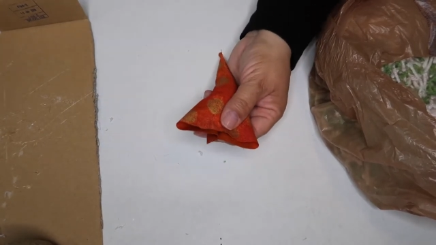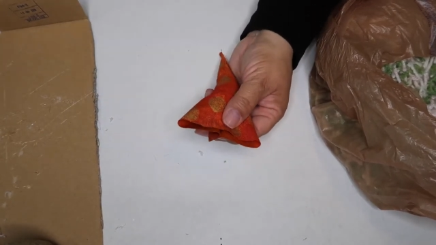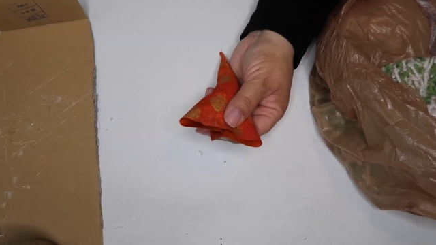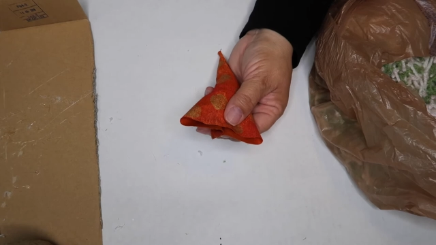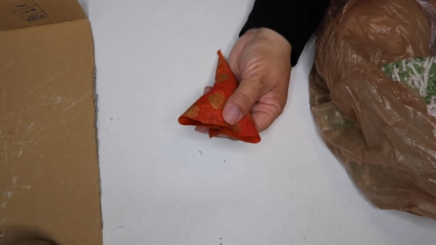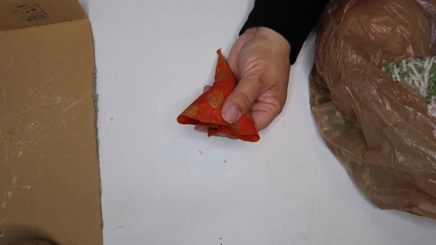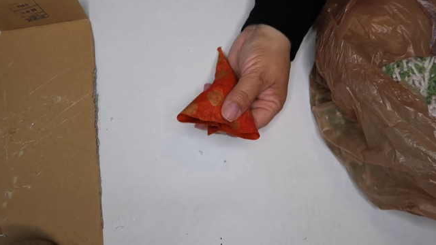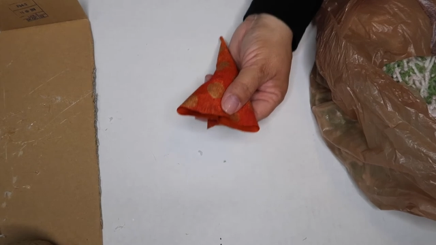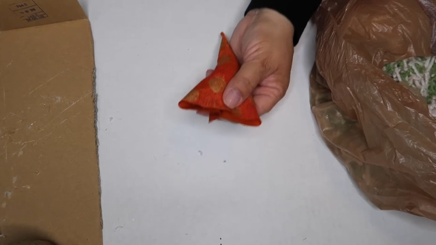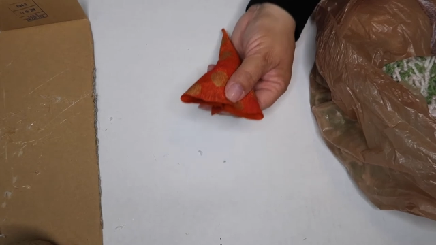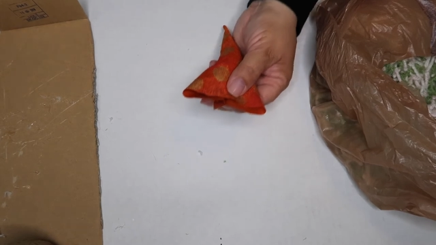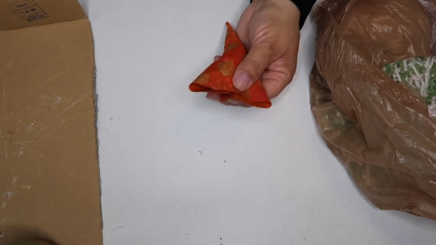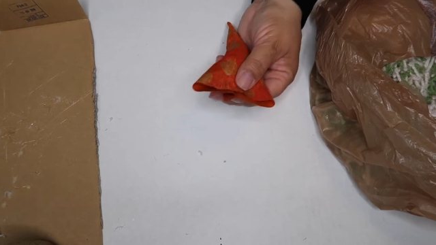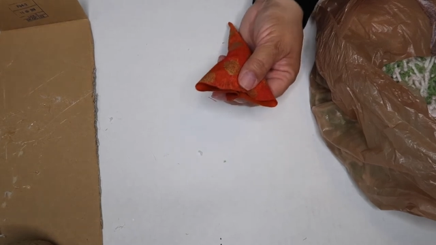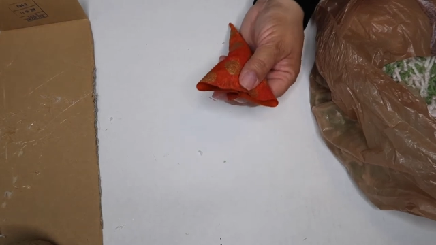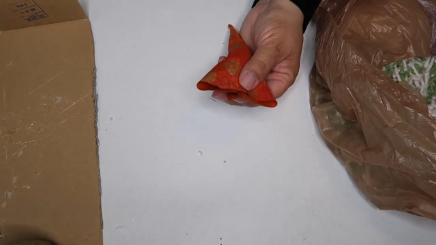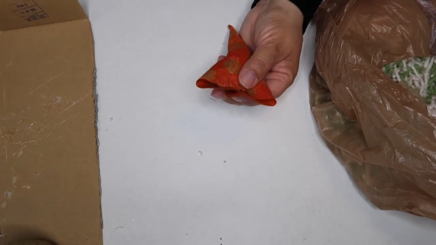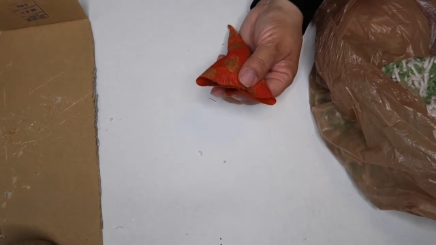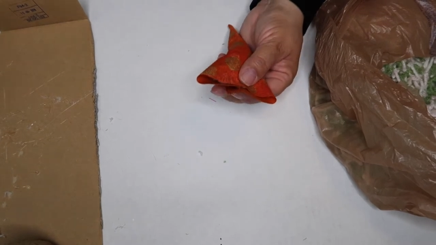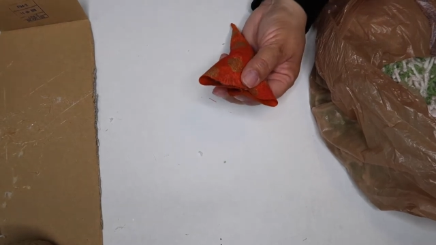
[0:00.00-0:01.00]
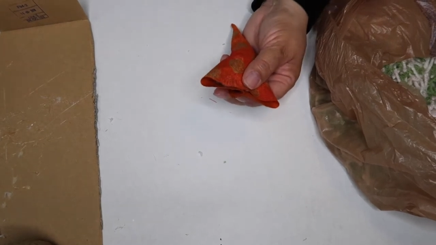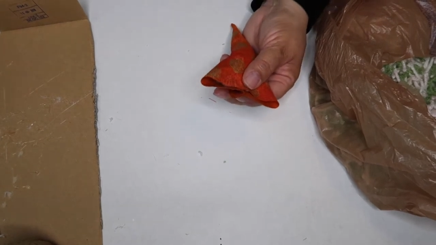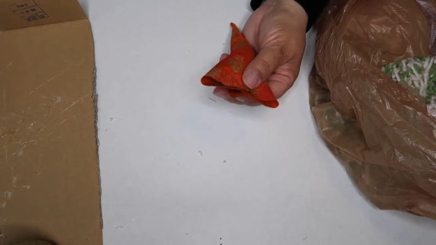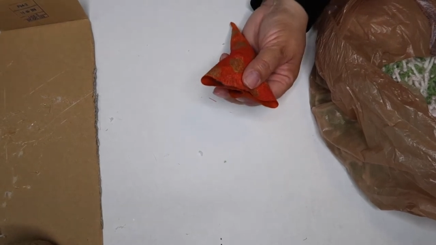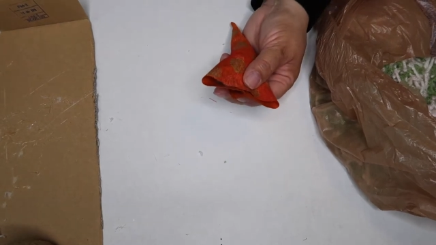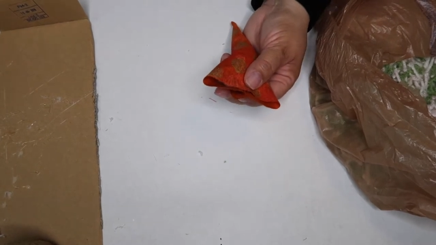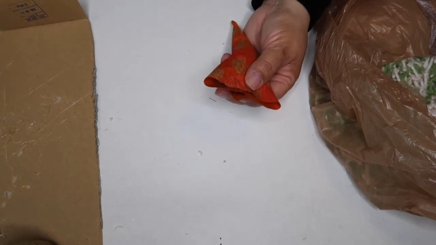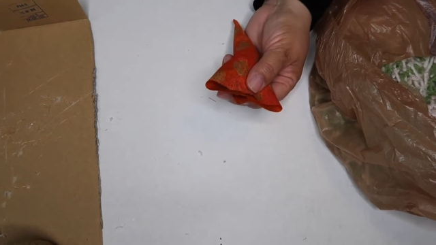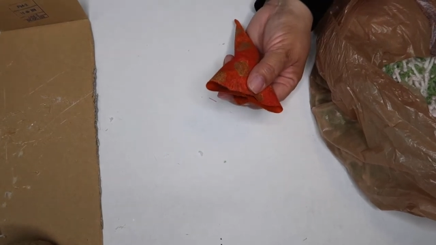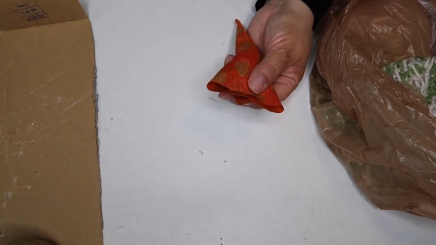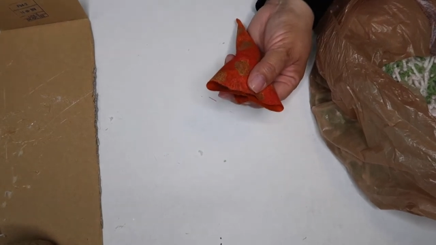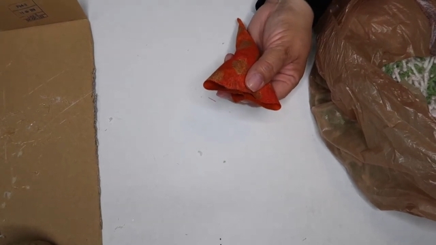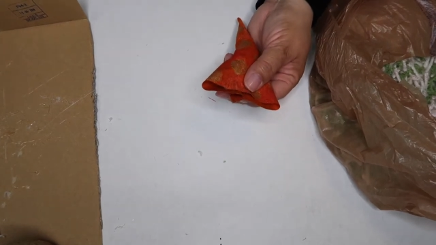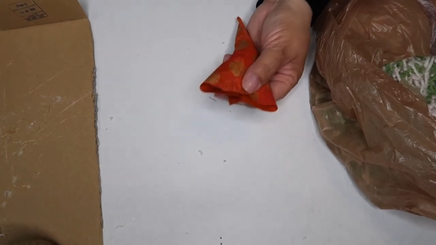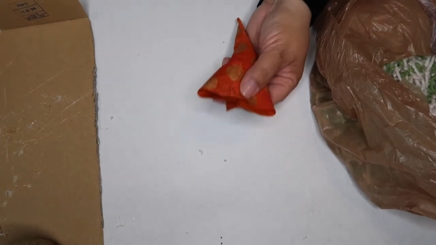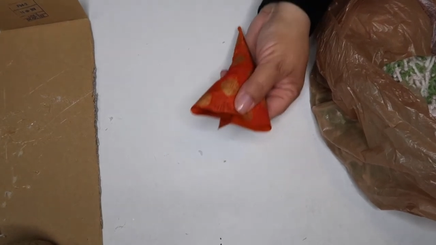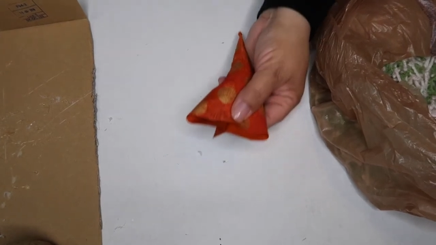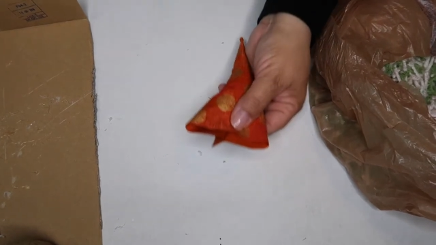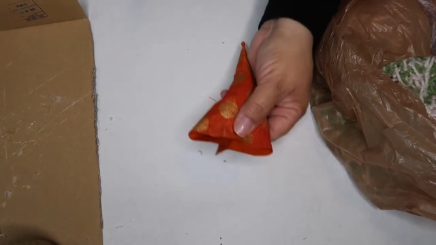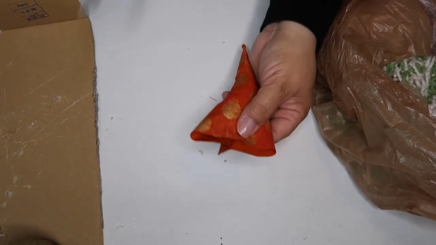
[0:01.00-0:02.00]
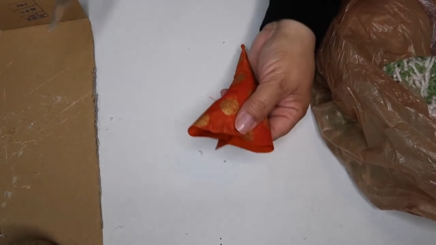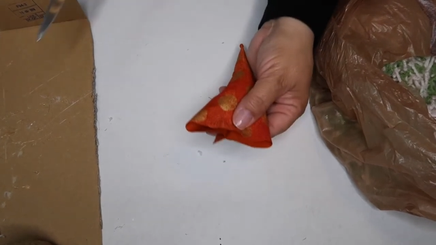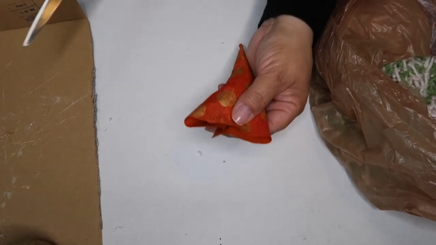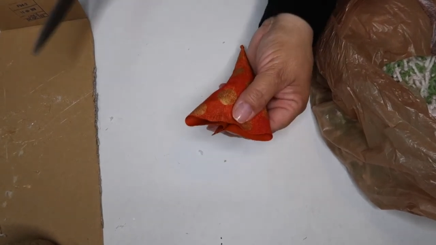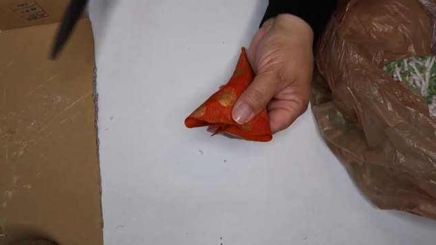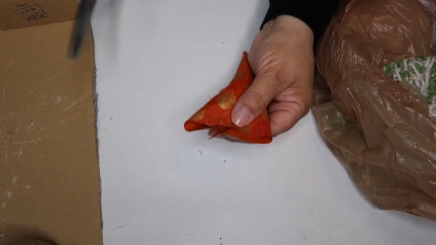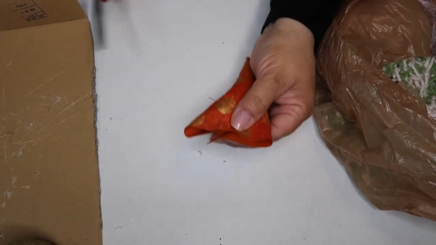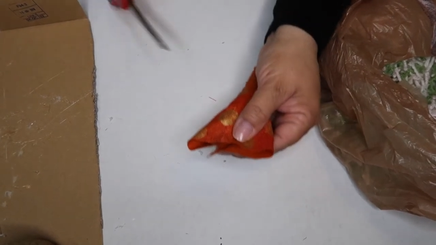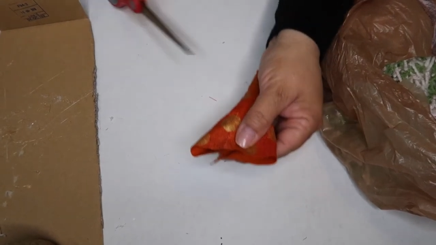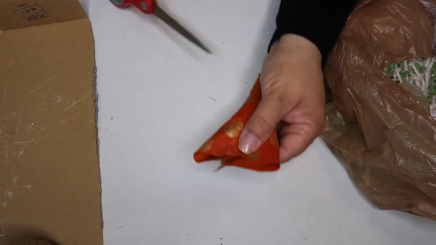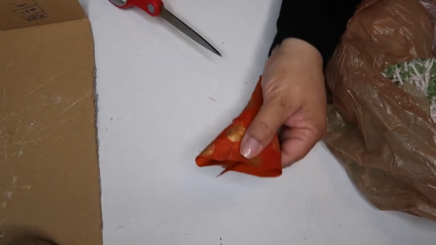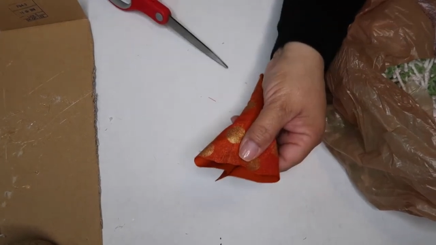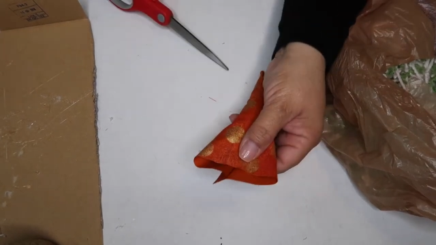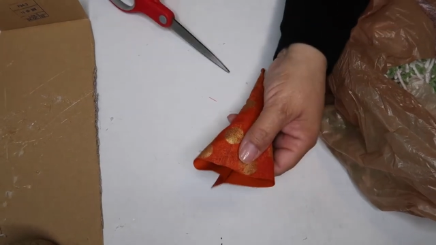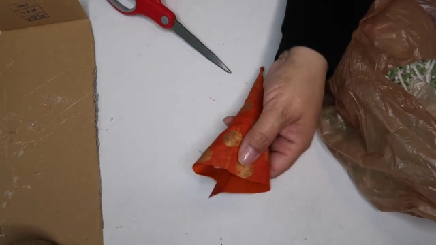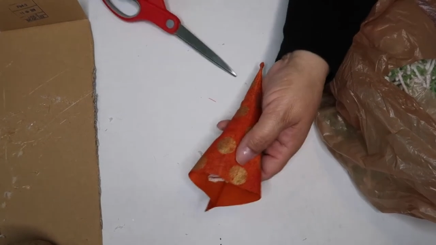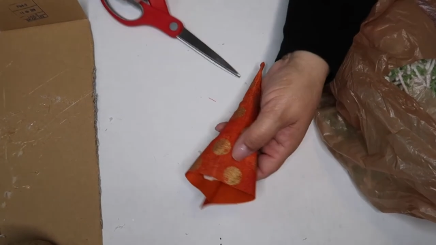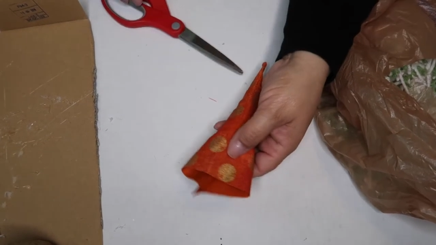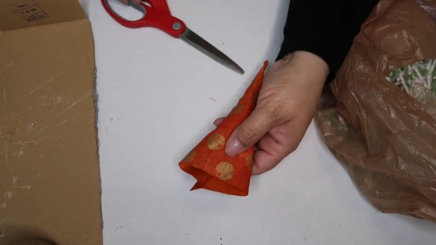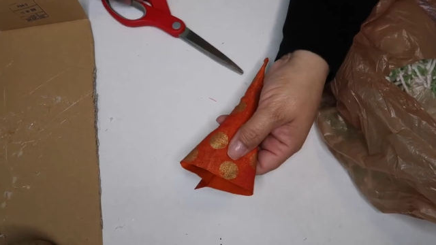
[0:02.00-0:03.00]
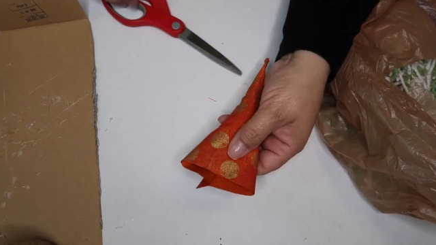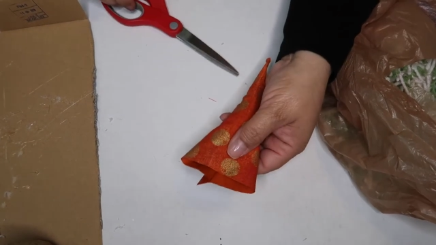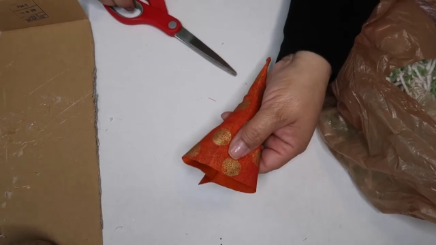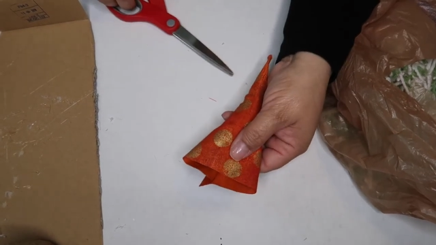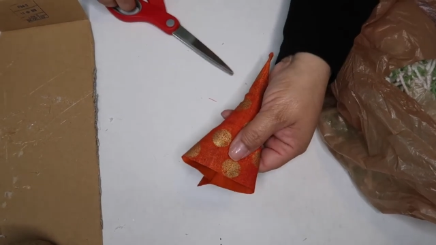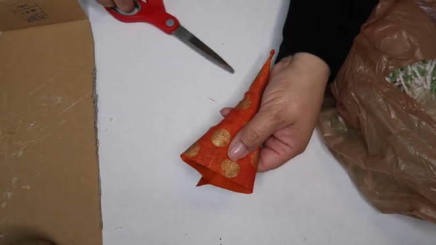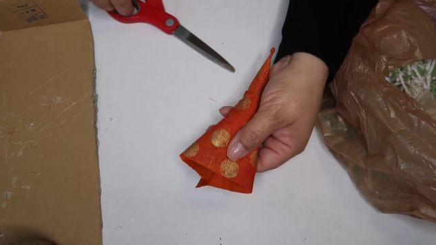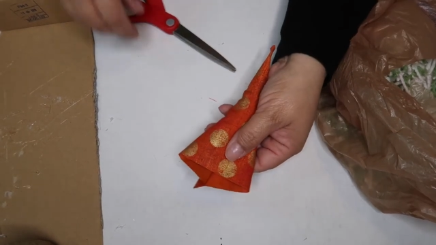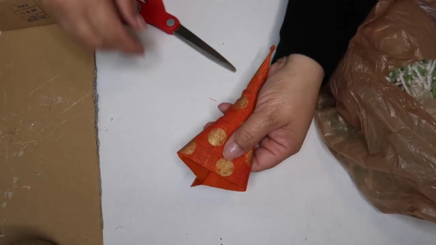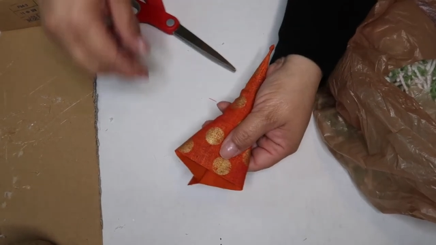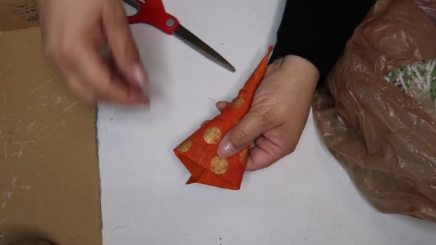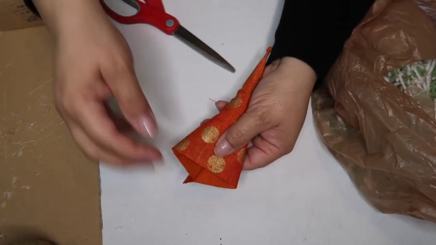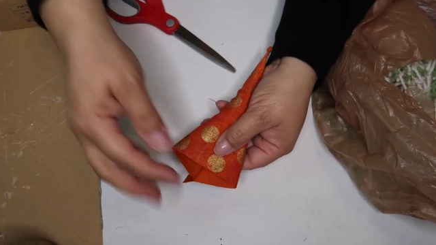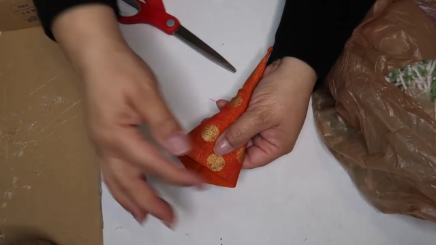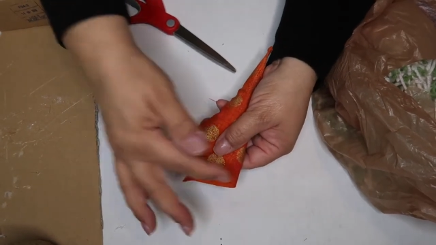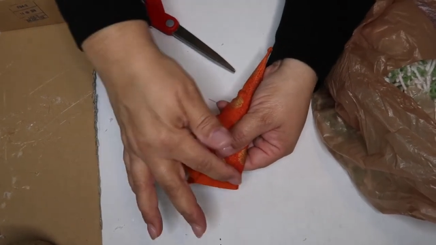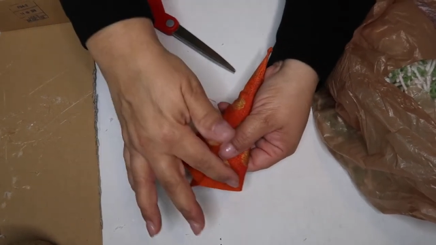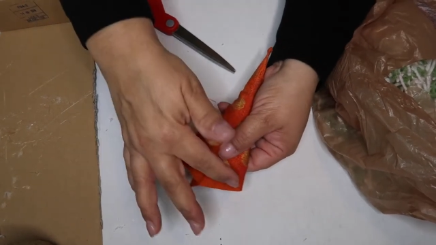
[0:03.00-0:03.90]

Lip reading: No face is visible, so there are no lips to read.